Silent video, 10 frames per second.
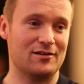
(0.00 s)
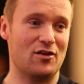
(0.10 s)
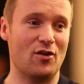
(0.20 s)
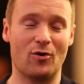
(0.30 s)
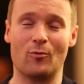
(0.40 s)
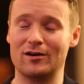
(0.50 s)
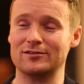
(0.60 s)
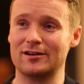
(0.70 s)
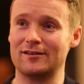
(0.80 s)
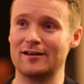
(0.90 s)
not well
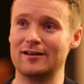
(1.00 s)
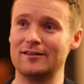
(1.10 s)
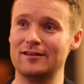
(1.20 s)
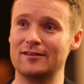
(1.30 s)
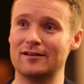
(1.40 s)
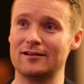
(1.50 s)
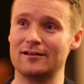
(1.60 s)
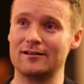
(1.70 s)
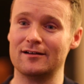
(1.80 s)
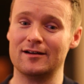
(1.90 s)
done in
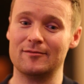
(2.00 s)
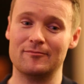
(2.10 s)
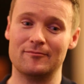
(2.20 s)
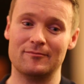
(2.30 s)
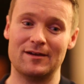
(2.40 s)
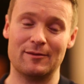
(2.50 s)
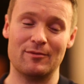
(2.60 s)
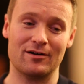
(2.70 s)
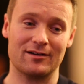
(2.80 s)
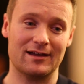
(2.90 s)
the
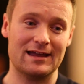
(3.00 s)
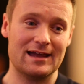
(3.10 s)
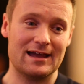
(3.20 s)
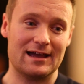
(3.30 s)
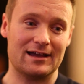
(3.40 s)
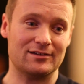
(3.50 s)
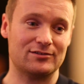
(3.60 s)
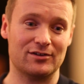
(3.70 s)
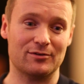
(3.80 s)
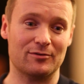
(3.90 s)
market.
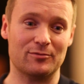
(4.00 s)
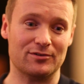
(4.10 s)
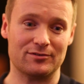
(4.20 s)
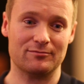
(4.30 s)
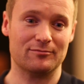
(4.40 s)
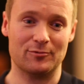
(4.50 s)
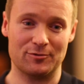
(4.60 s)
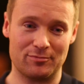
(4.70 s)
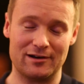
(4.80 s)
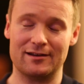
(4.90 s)
Stuart was
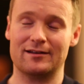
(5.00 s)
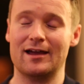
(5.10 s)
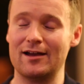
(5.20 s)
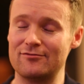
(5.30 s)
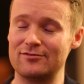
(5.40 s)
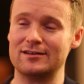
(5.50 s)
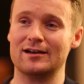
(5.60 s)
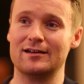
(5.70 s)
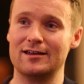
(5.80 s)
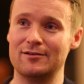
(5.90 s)
brilliant. Every
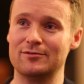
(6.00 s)
day he